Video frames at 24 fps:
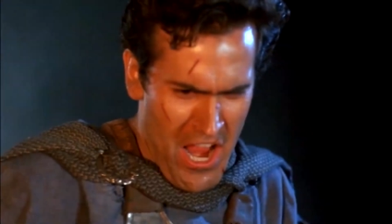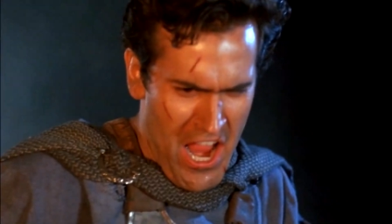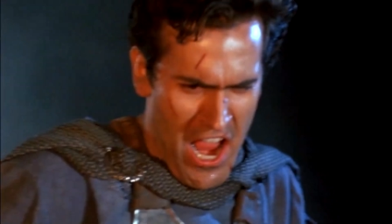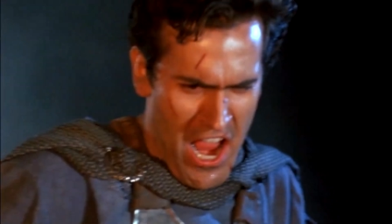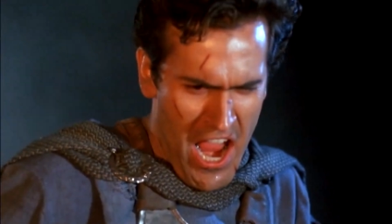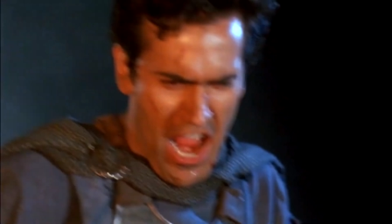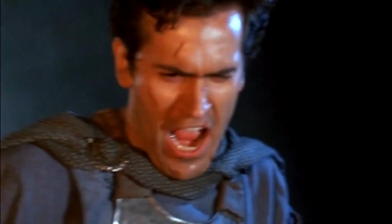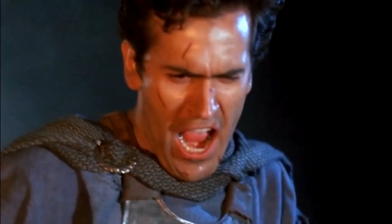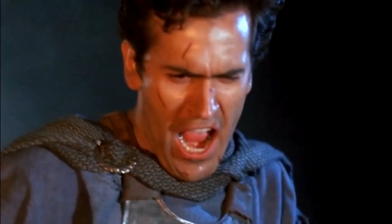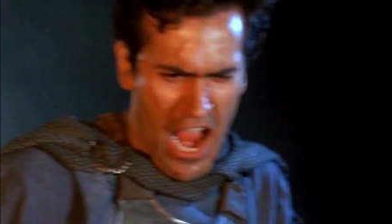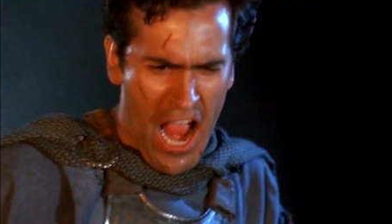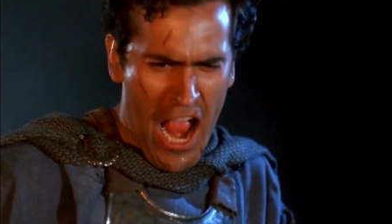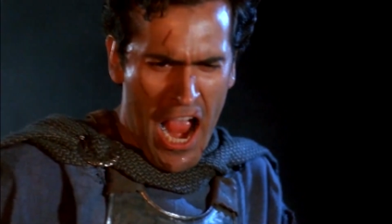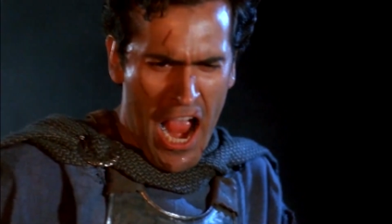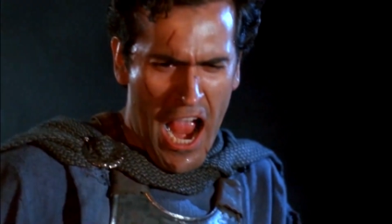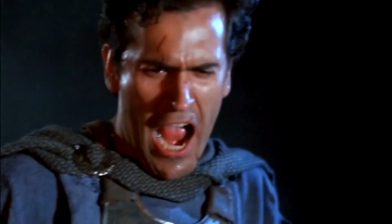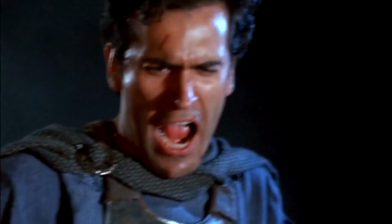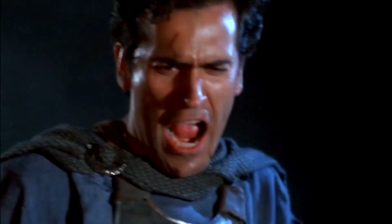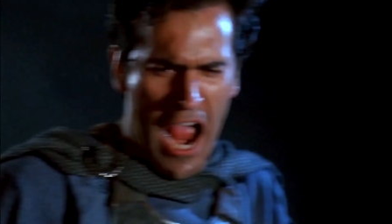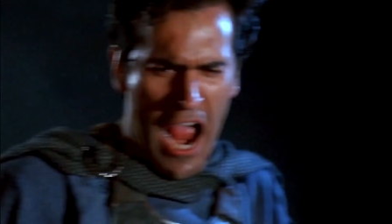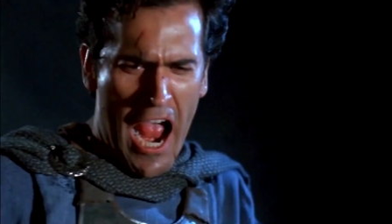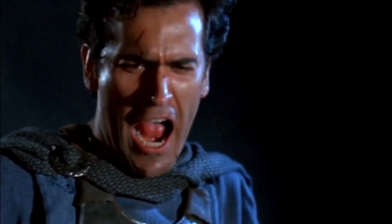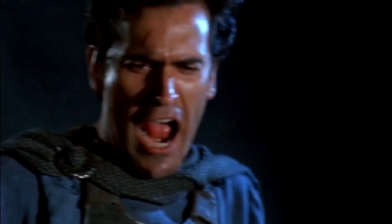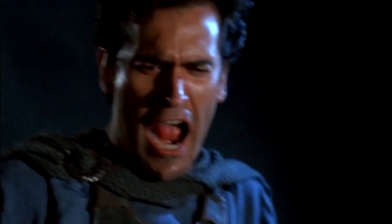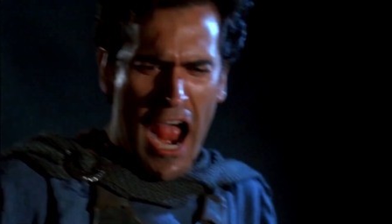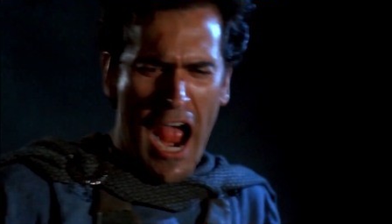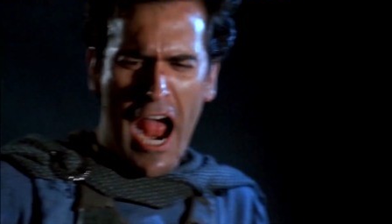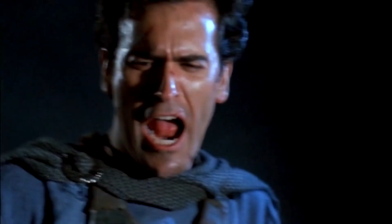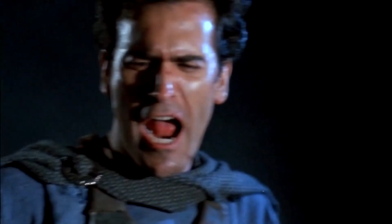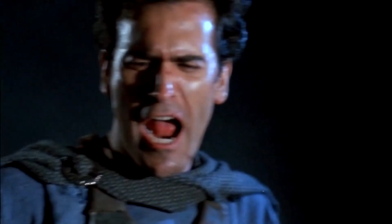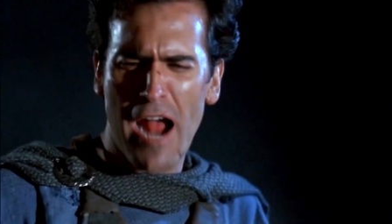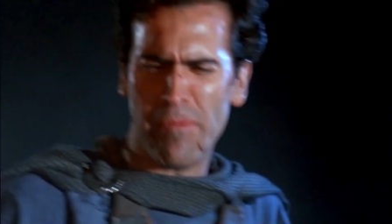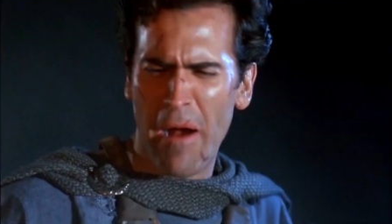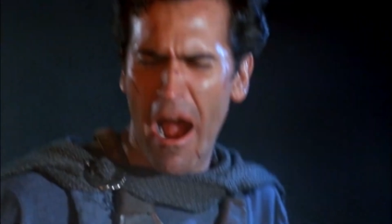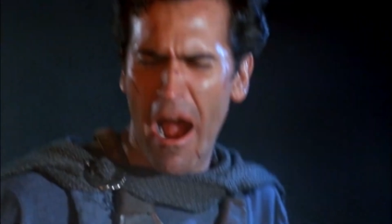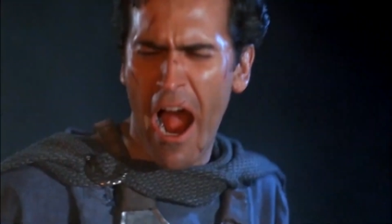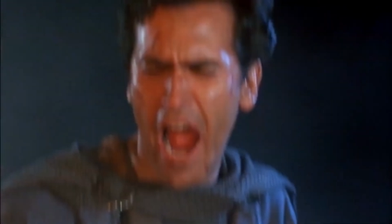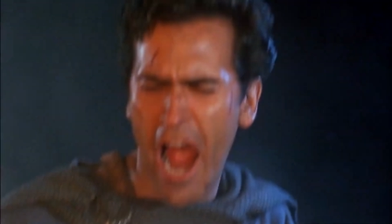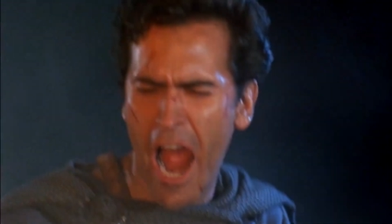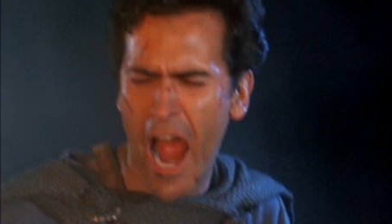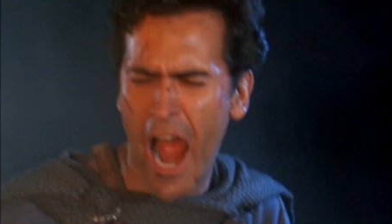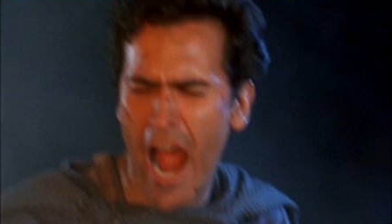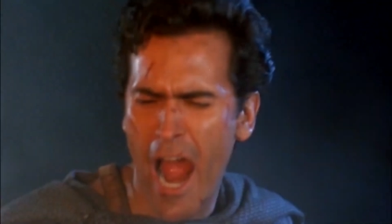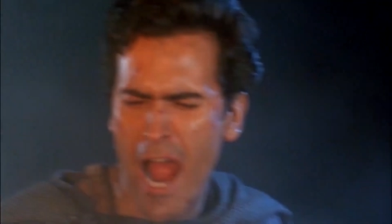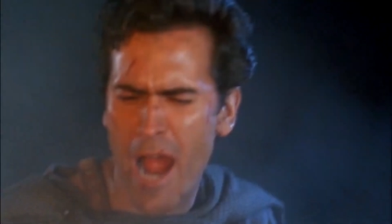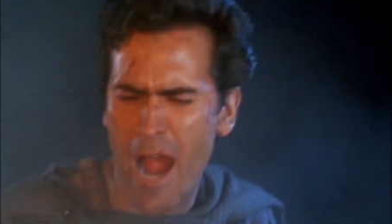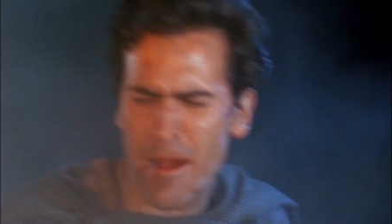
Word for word: Army of Darkness still works for me.